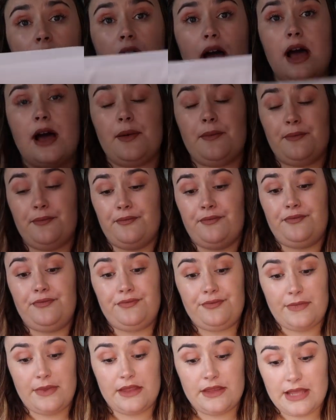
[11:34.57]
um,
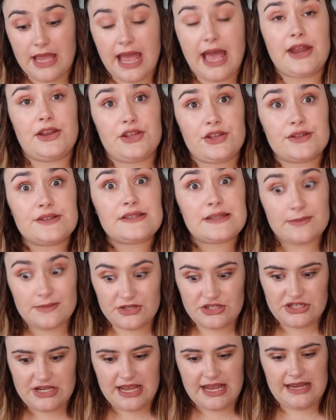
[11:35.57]
how to use the
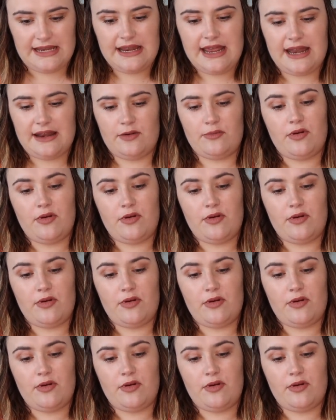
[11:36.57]
machine and